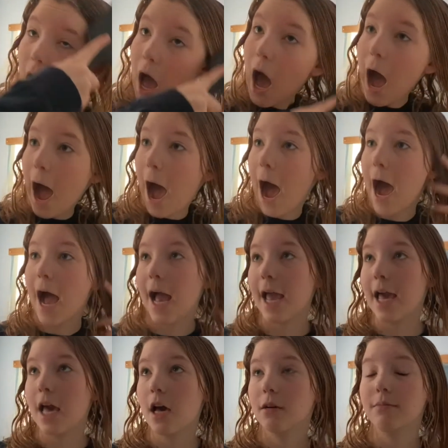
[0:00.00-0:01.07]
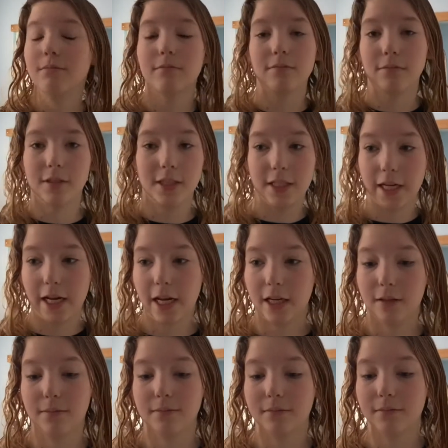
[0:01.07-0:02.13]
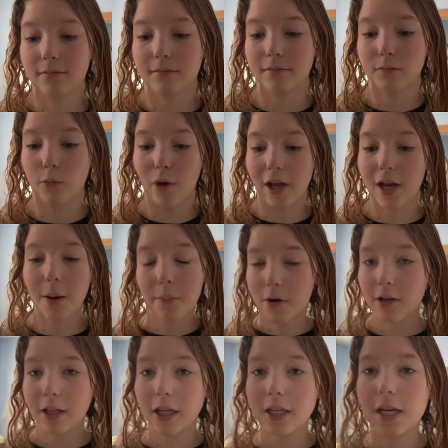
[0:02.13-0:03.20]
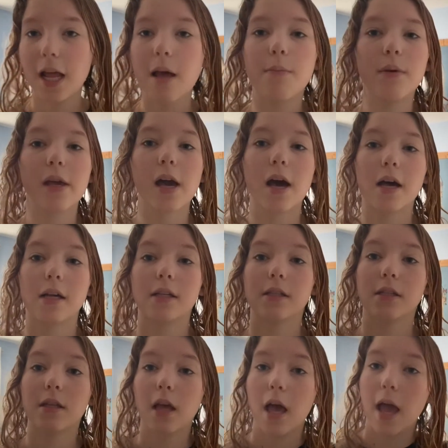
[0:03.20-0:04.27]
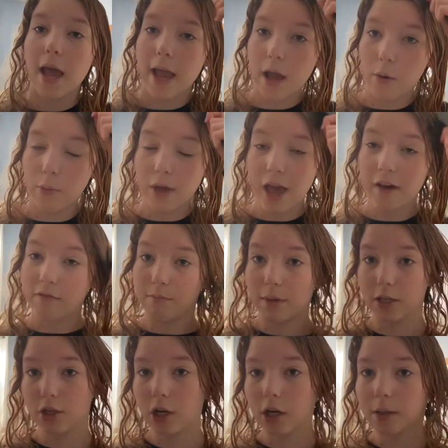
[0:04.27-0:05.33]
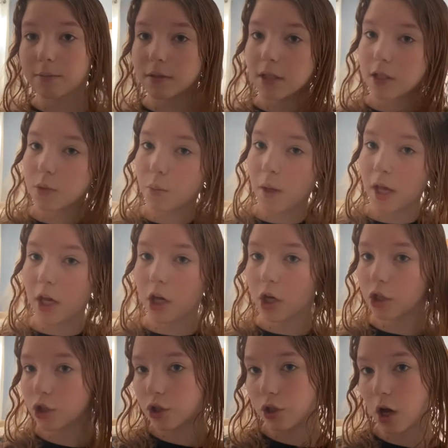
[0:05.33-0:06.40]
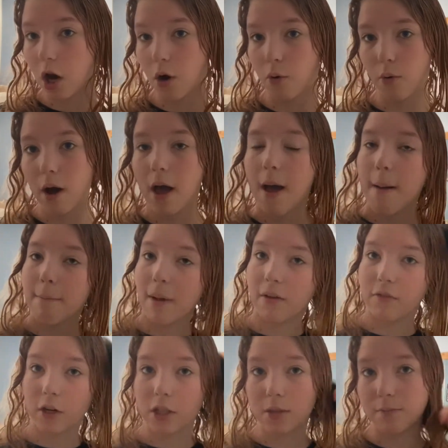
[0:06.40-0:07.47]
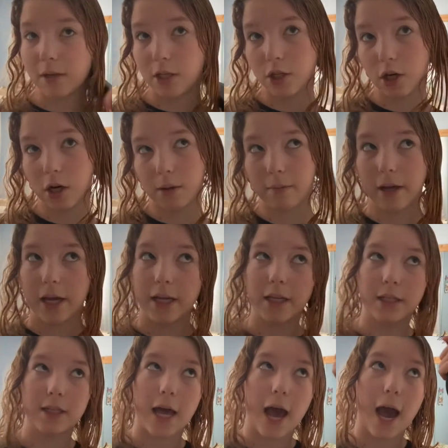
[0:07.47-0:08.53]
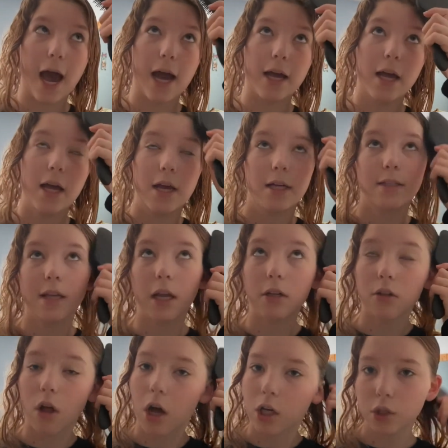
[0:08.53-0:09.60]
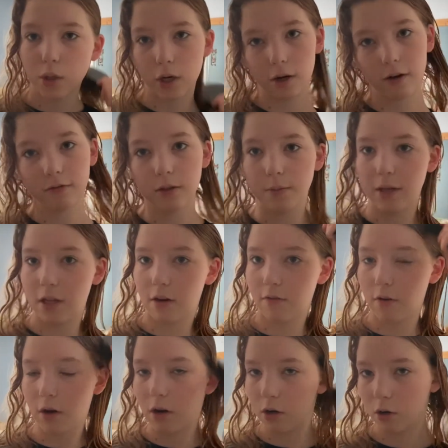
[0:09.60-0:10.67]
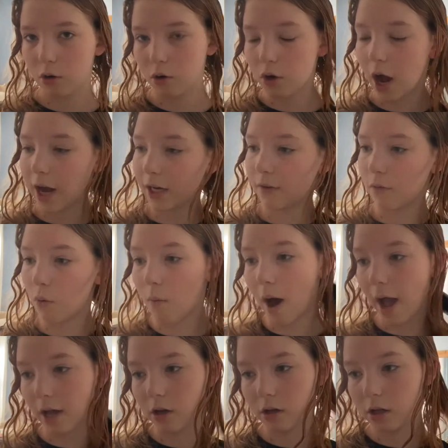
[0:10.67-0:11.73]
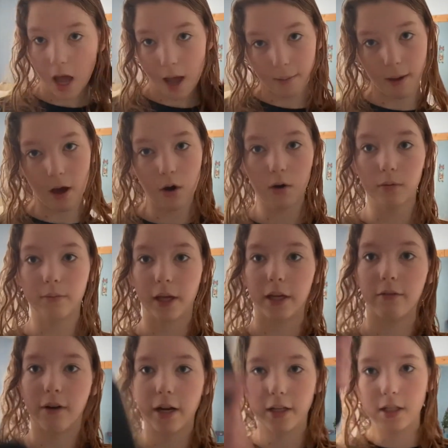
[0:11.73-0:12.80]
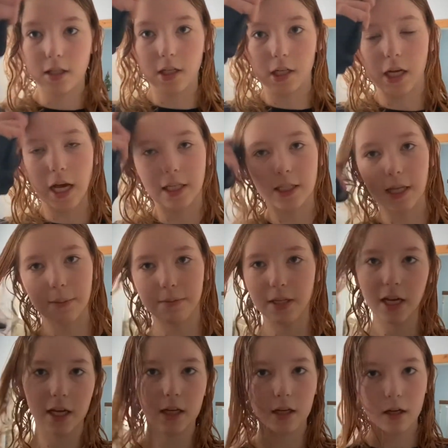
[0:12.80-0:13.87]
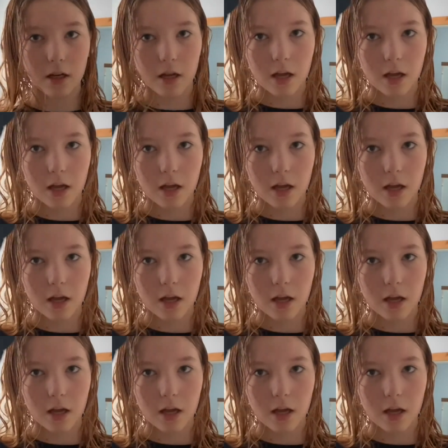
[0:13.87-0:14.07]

I didn't wake up early today because we have midterms this week. So my first midterm is at 10 o'clock, so I don't have to be there for kind of a while. I'm at home getting ready still. I slept in